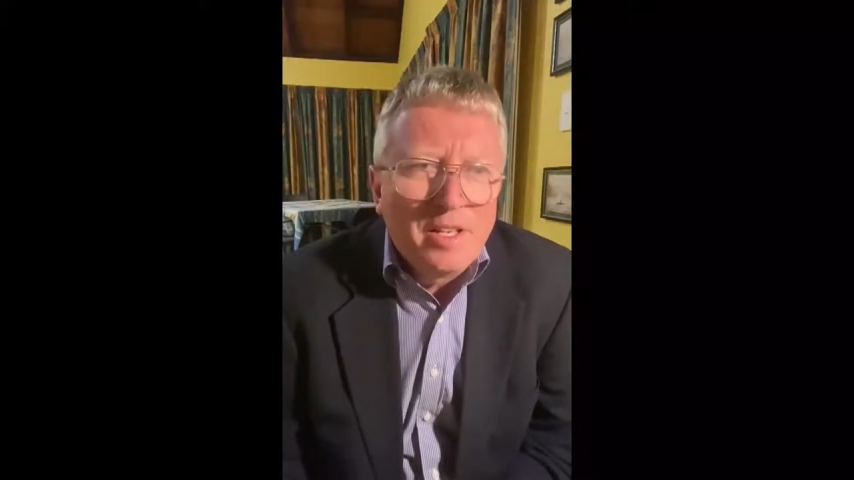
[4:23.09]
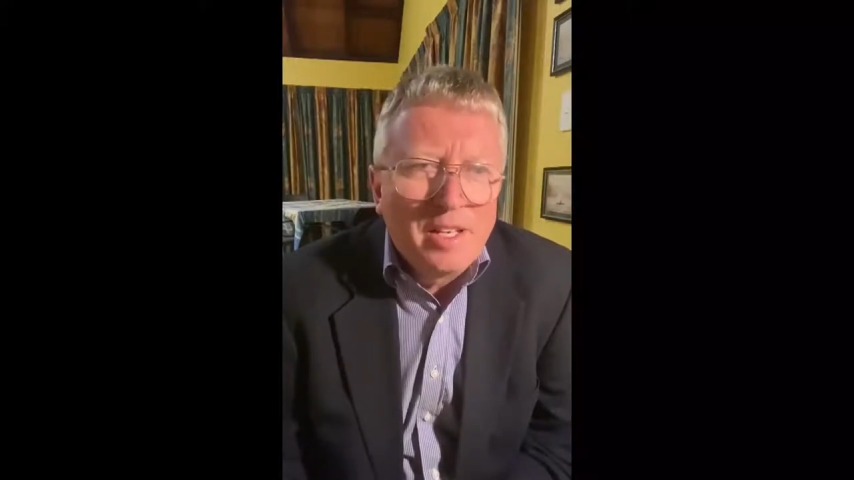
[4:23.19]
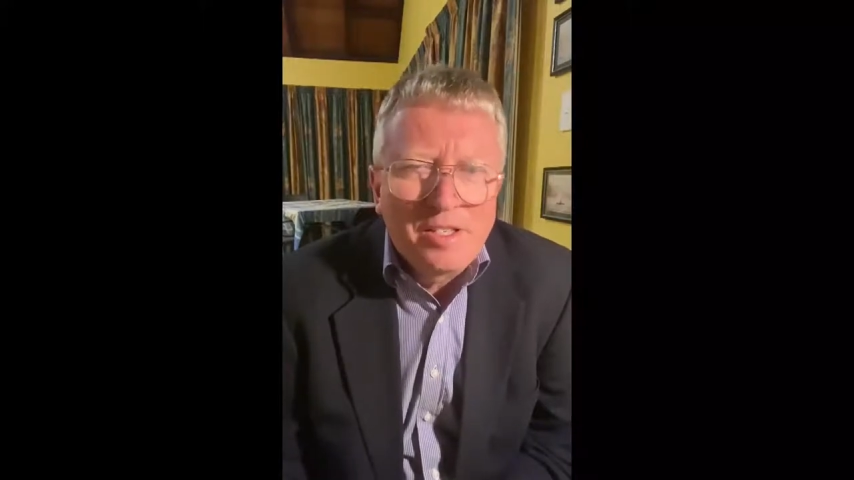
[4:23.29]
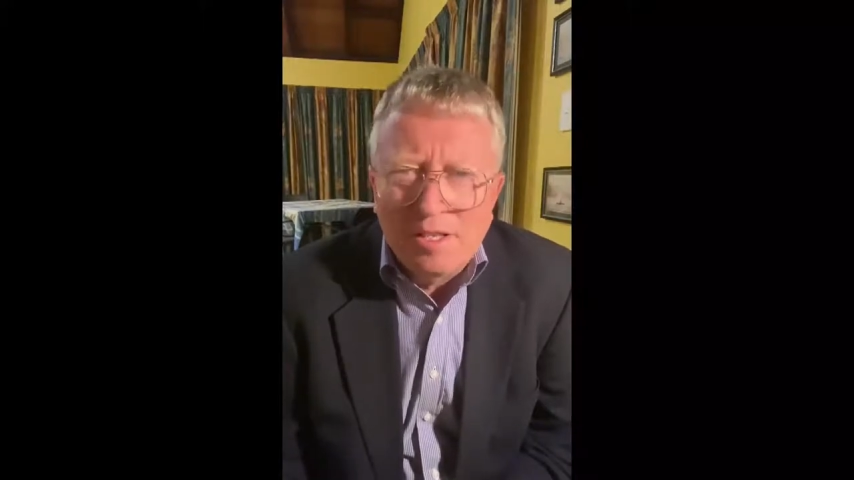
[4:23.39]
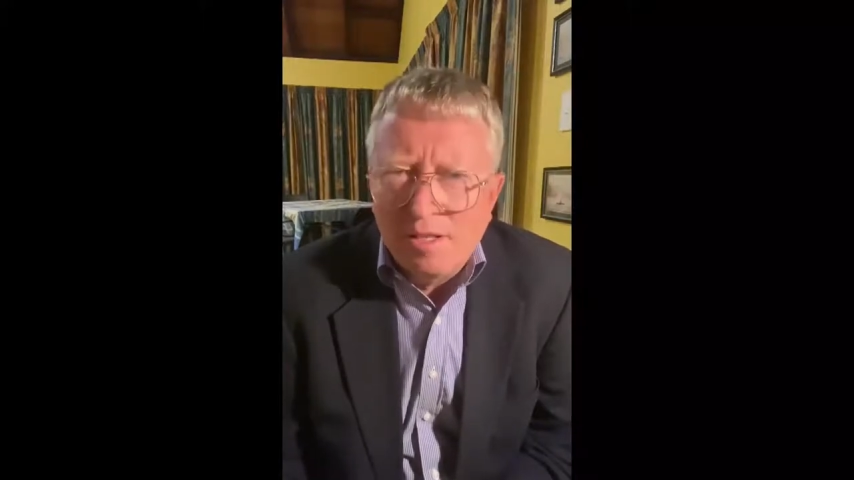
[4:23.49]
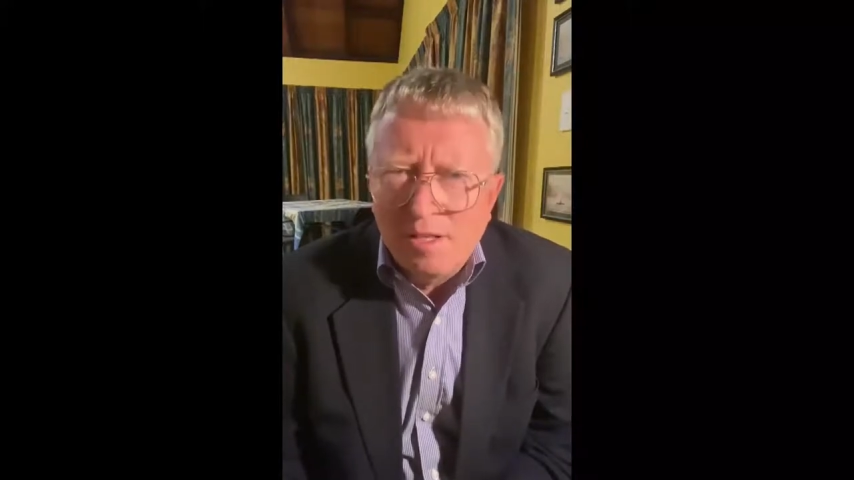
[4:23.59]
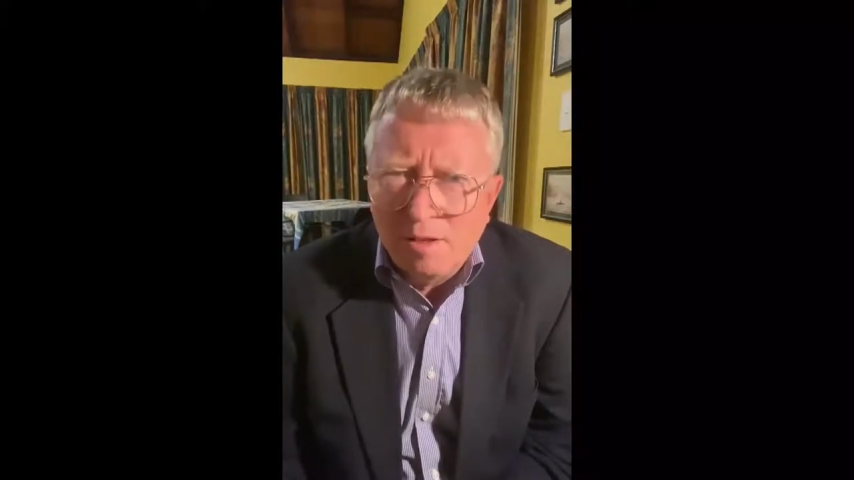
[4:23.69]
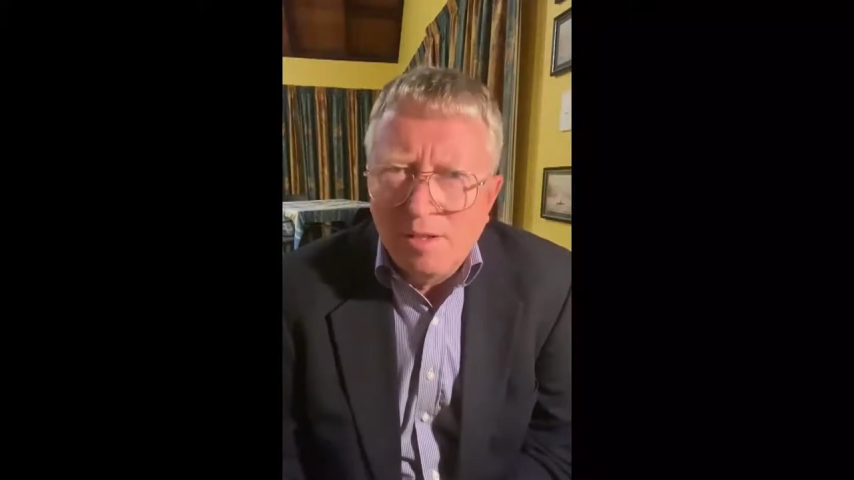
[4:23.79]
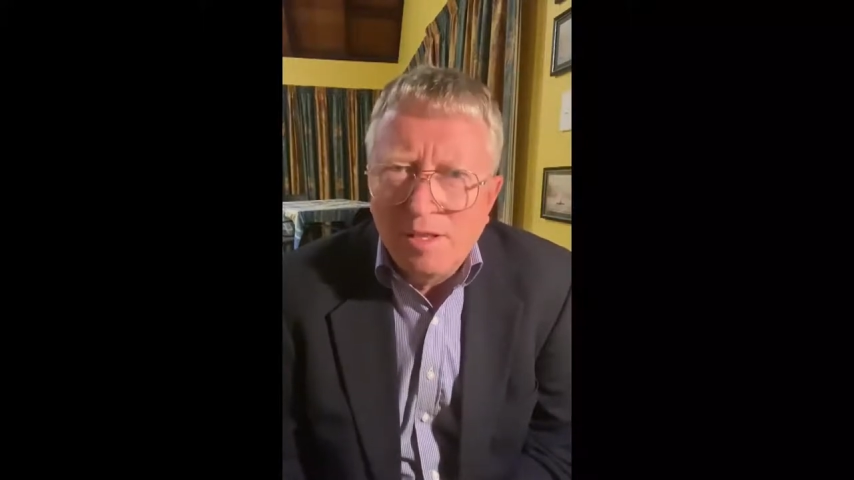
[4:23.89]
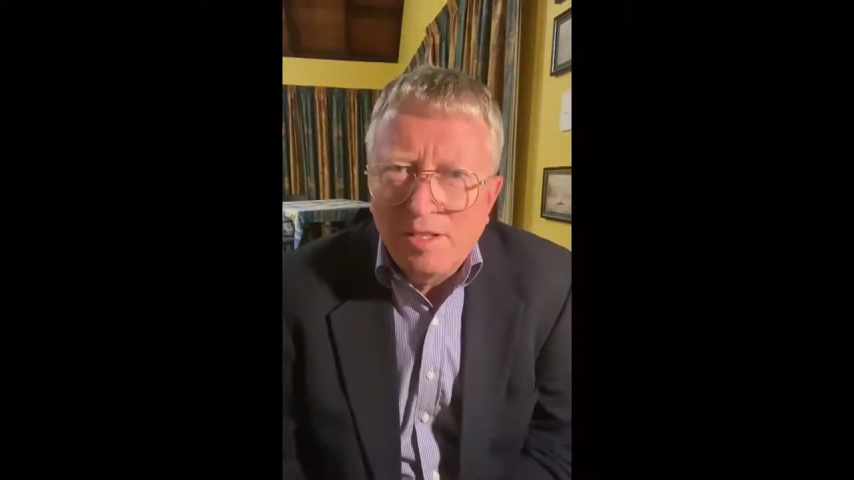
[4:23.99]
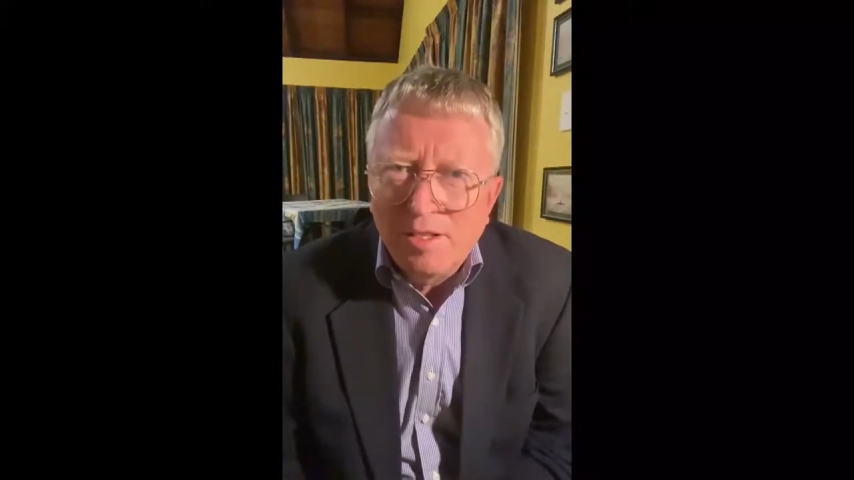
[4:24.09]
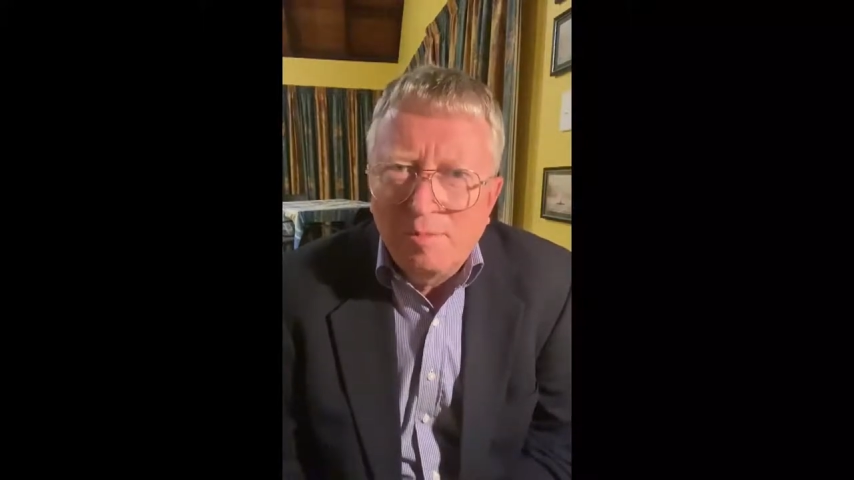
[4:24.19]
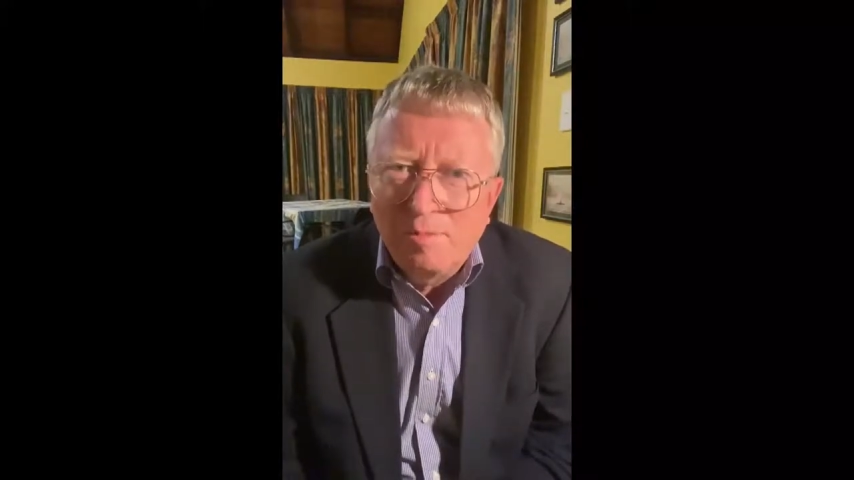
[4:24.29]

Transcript: That's a